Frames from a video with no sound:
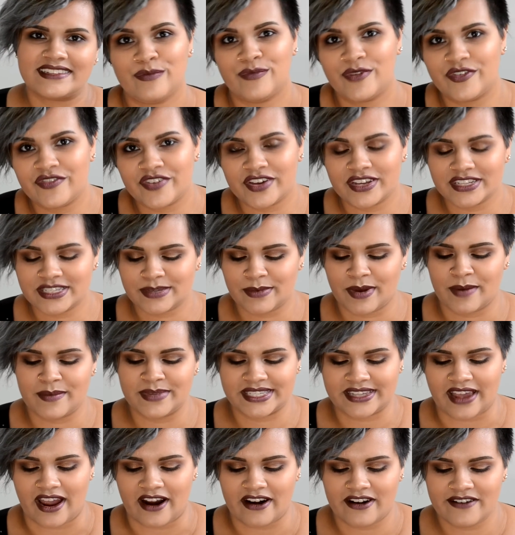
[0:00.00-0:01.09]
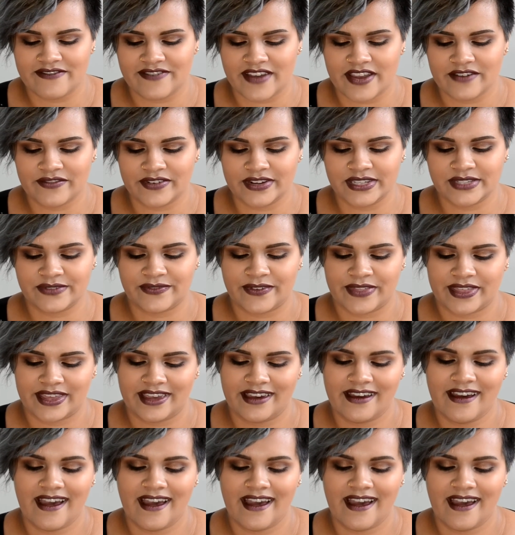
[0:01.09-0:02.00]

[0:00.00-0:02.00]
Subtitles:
Moving on to my mascara favorites for the year,